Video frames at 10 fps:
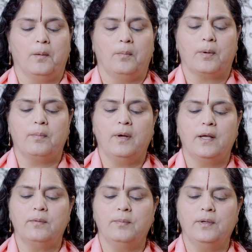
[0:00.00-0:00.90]

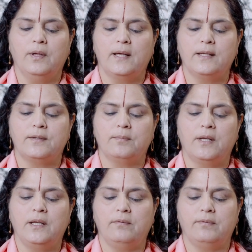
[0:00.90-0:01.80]
Brahmātman has
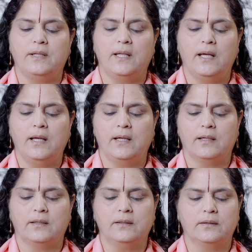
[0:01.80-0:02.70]
many
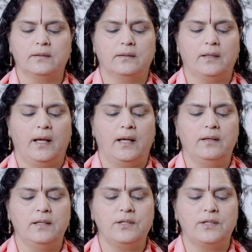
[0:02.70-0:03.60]
vidheya
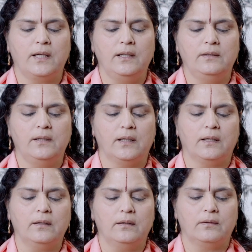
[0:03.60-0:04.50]
and
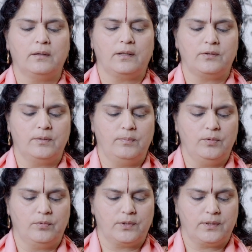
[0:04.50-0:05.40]
nishedhya
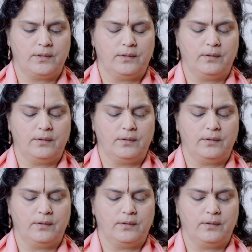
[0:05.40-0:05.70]
attributes.